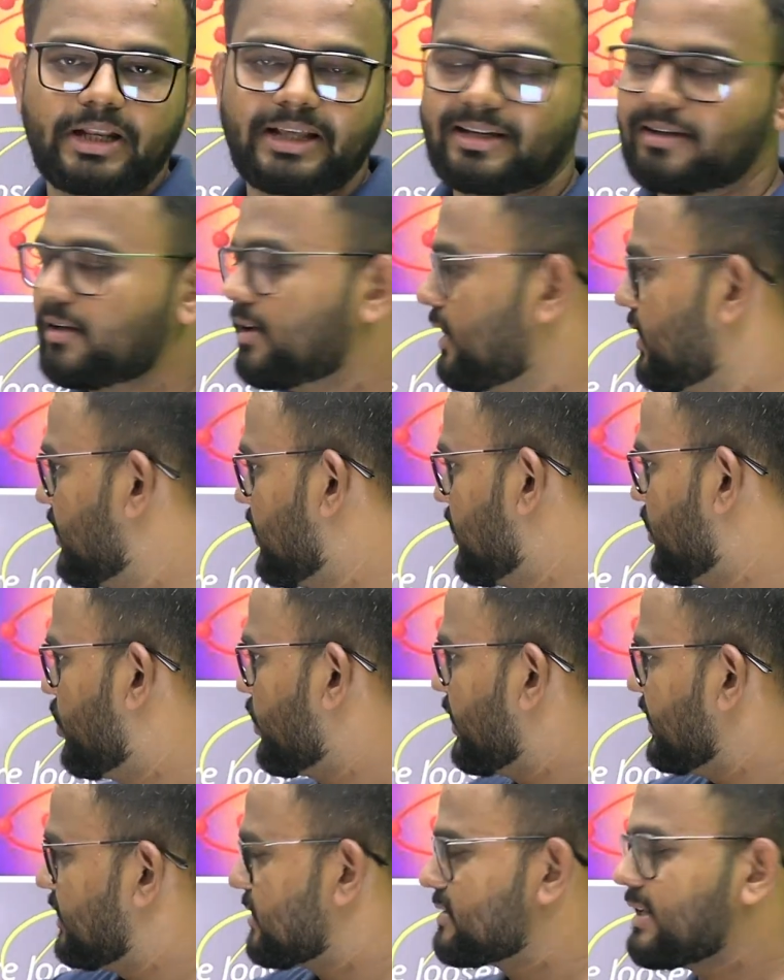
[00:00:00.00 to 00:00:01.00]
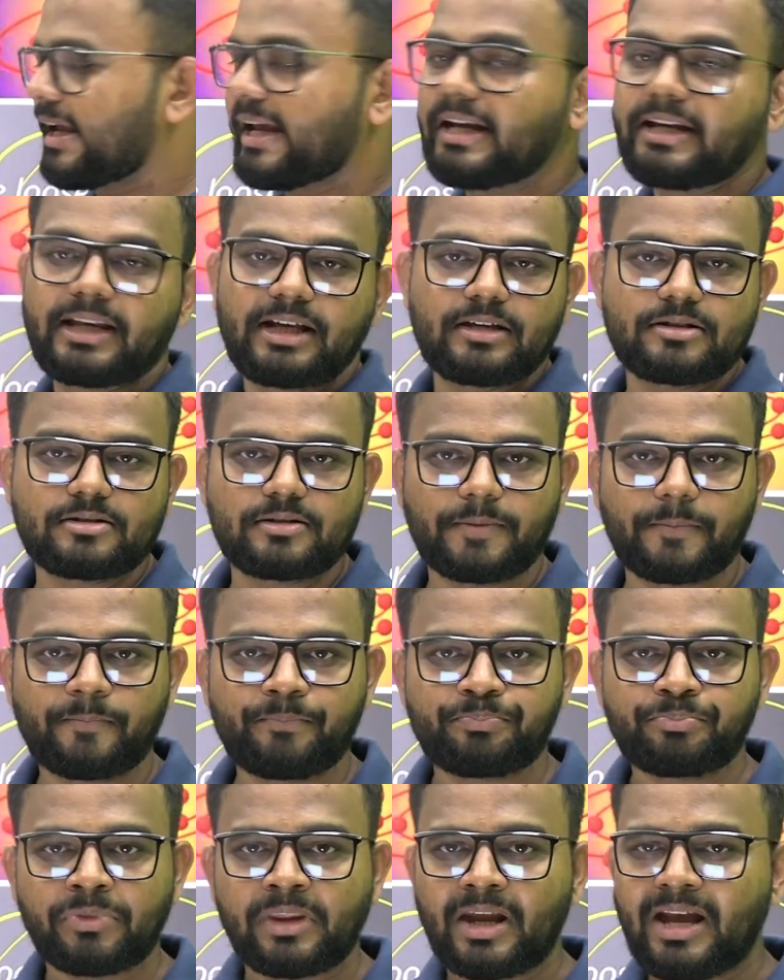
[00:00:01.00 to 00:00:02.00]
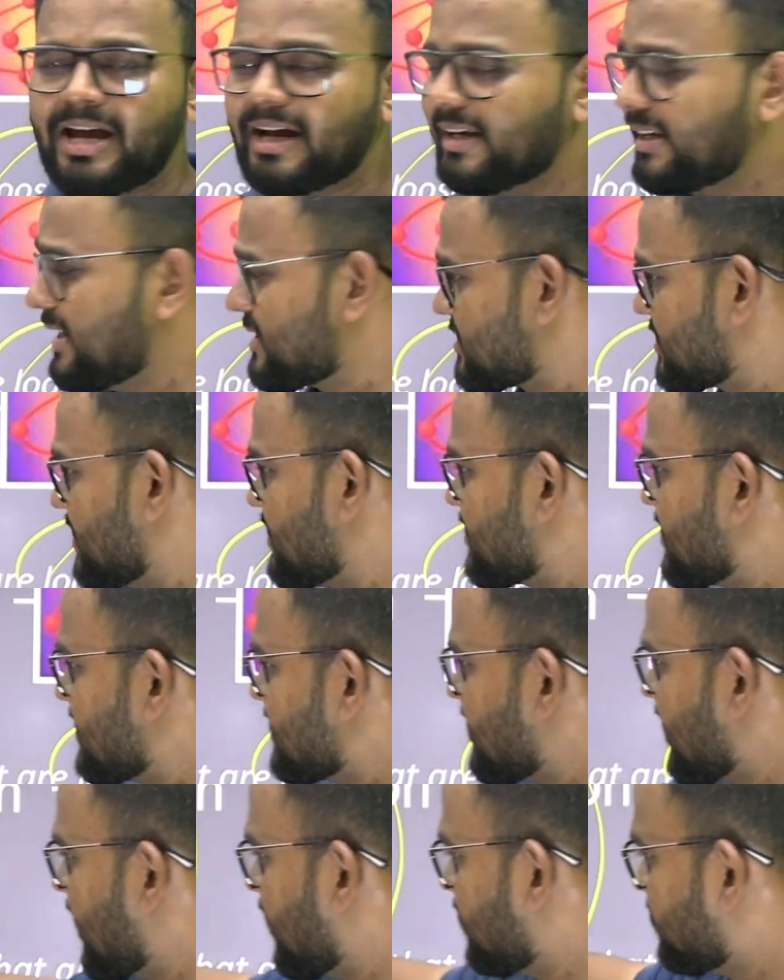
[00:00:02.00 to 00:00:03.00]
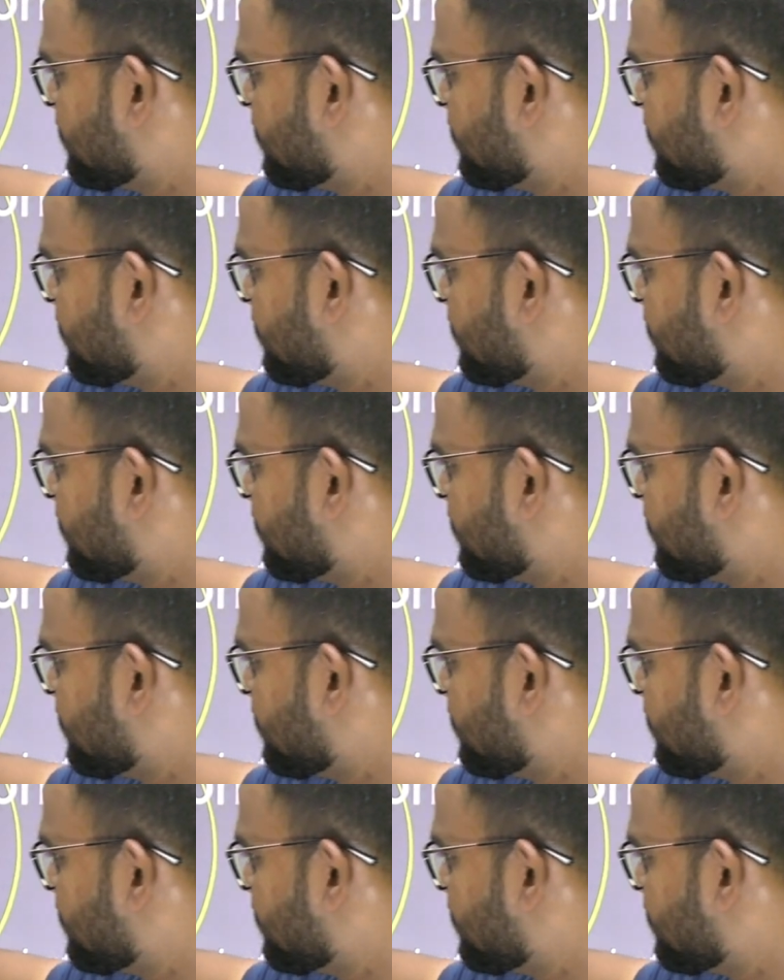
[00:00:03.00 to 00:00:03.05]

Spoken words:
like, okay, the second case, distance is